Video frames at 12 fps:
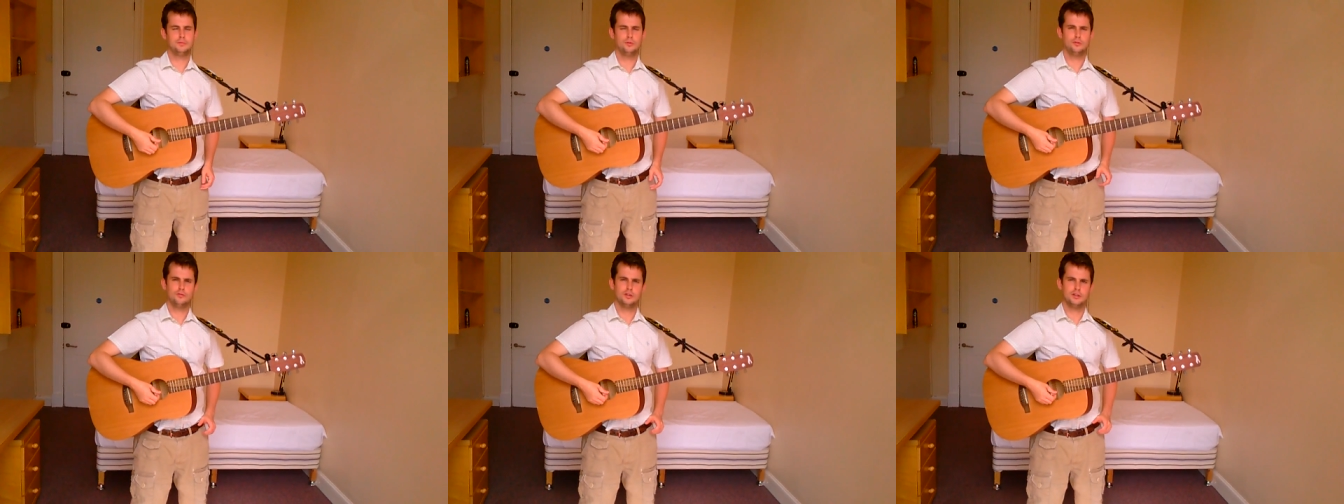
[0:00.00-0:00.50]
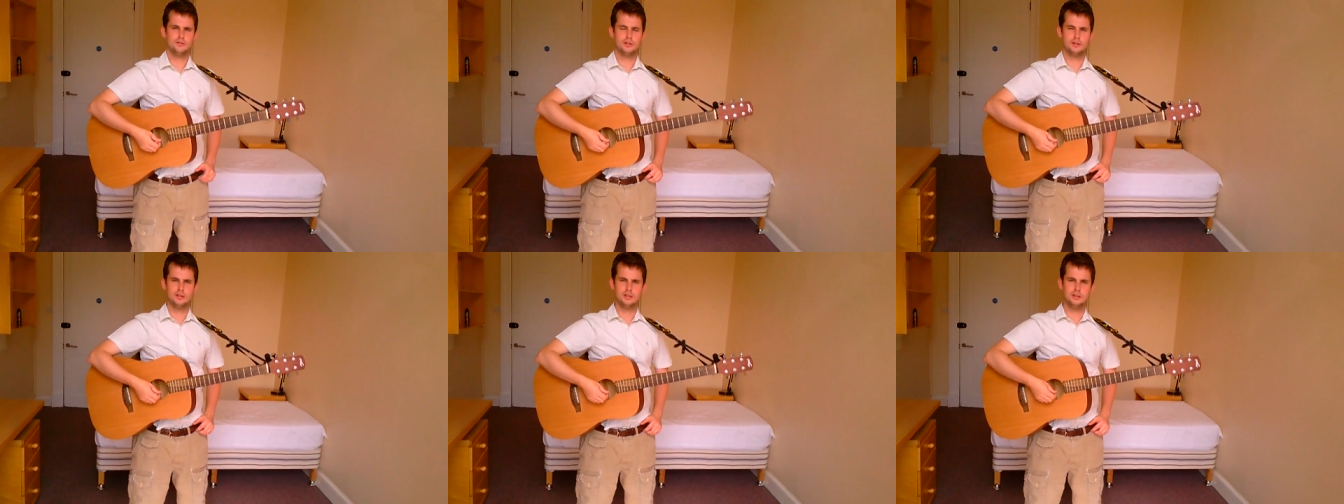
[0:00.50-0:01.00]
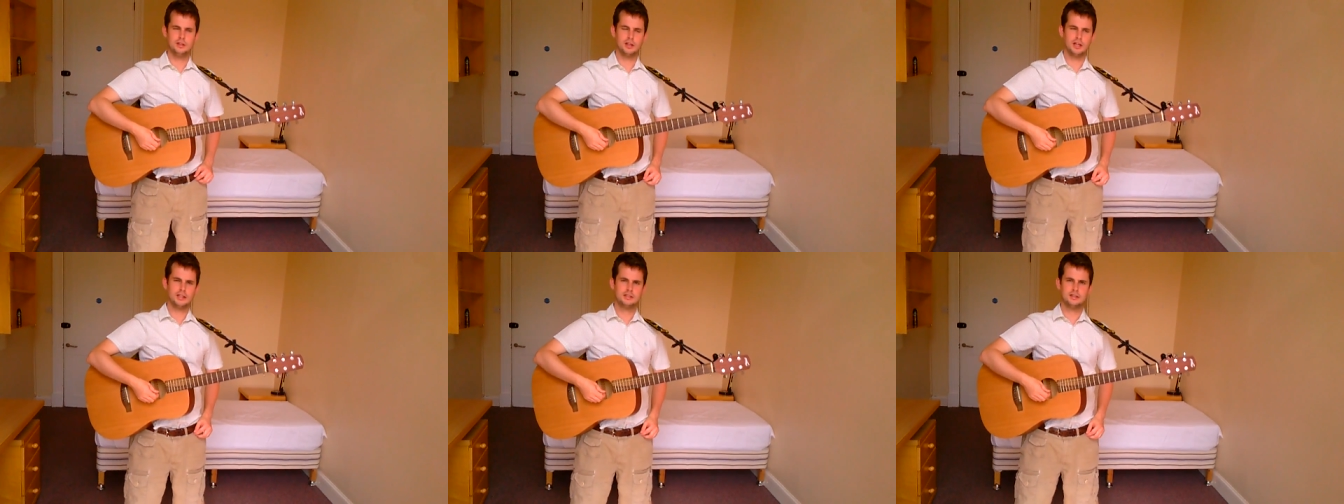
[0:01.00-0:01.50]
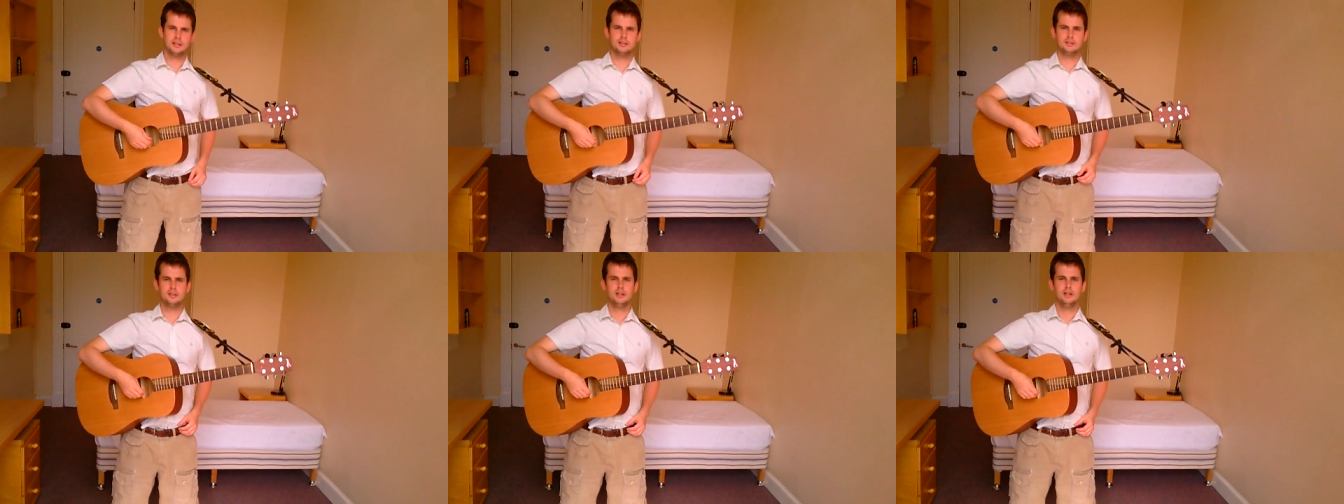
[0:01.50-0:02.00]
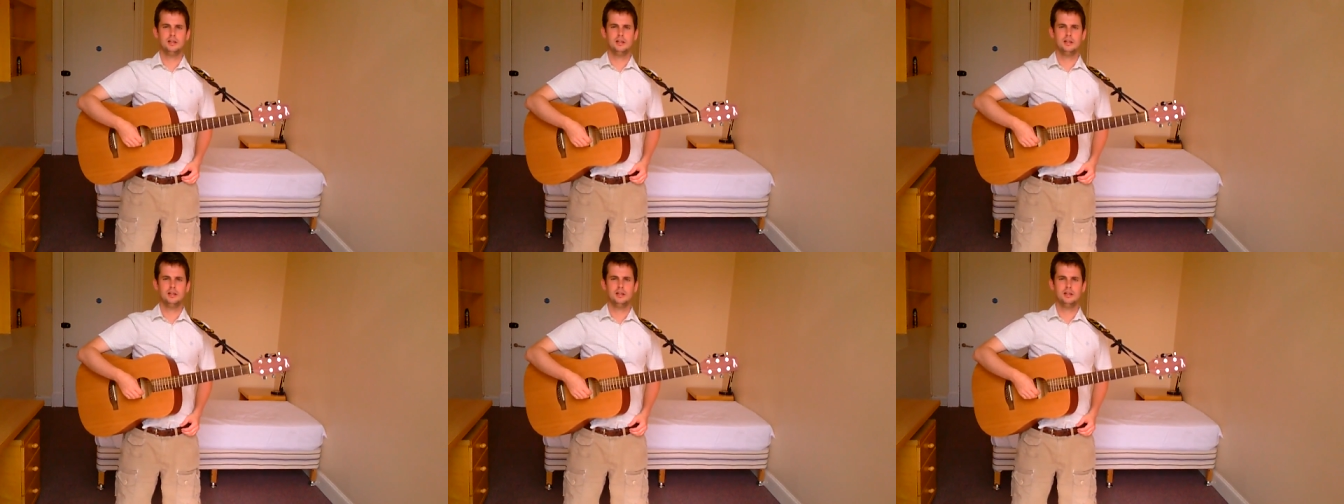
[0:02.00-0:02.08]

Hopefully you've done the last lesson.